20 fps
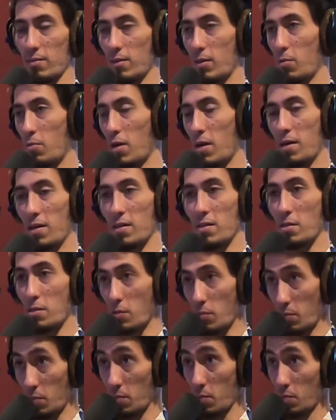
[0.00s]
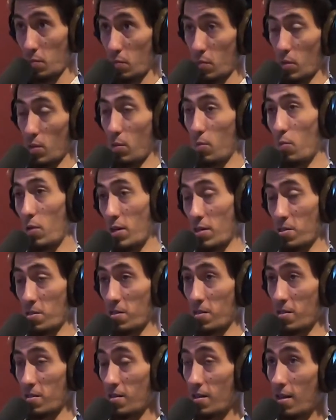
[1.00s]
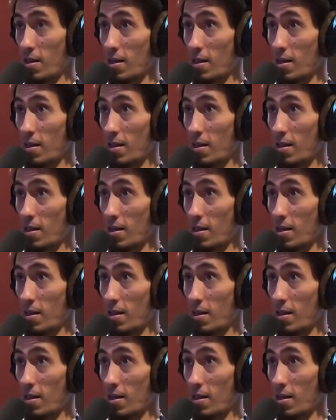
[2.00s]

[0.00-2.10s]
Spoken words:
Like, why did I just watch this?